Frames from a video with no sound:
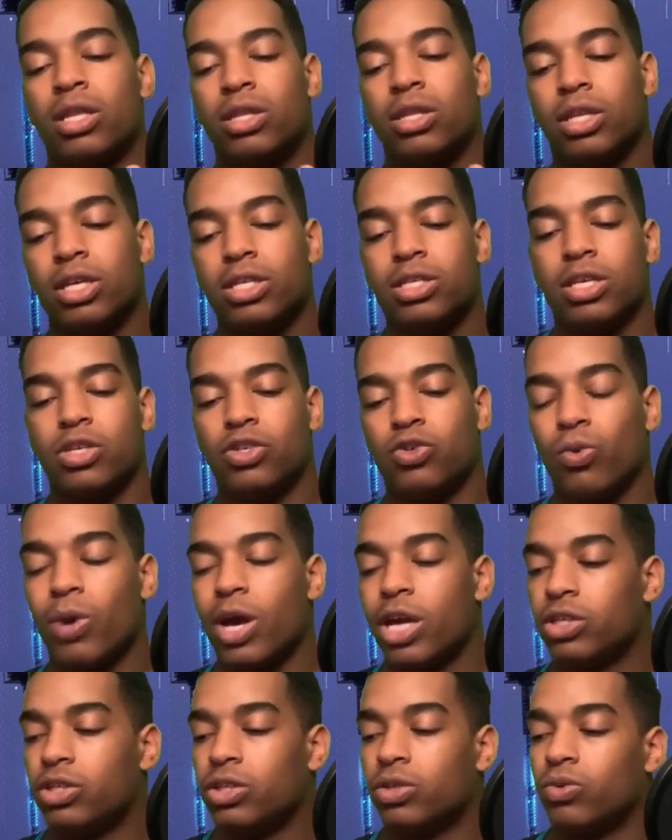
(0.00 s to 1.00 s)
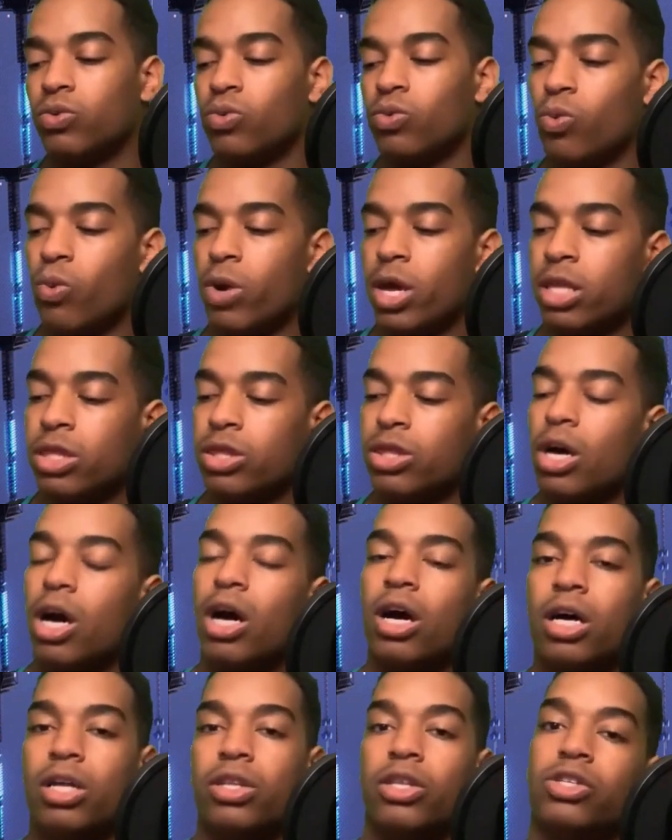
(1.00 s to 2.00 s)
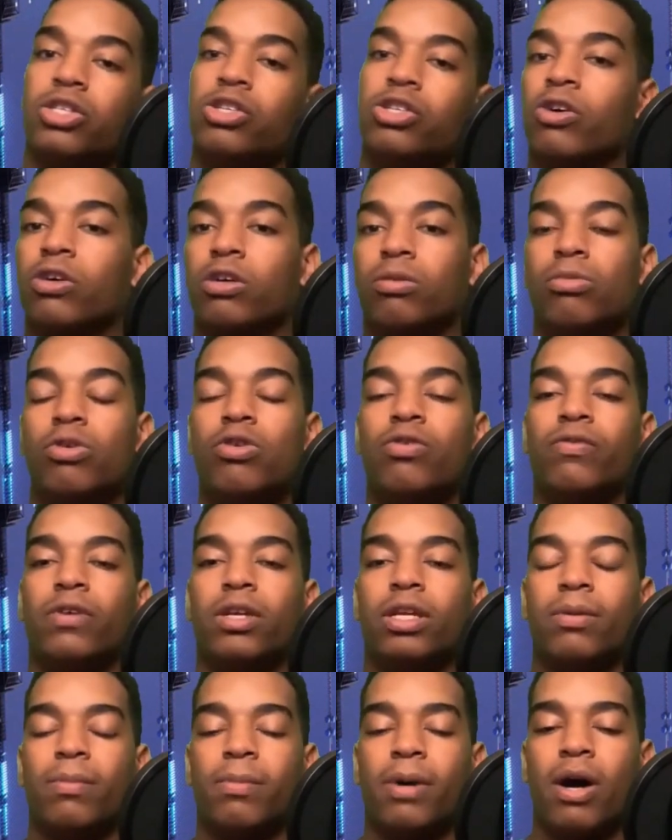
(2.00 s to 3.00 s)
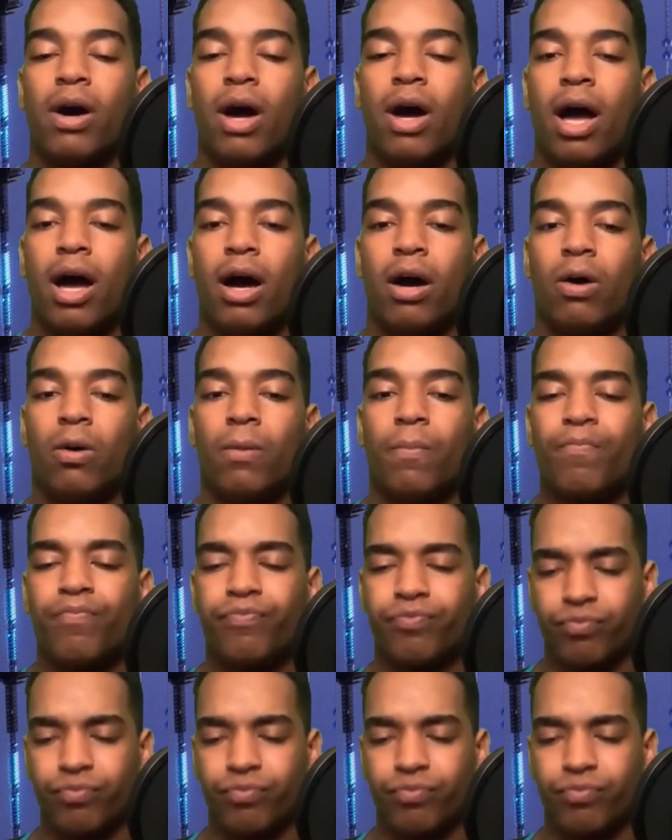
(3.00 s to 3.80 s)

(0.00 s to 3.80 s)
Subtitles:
this situation with the Joker movie, and about how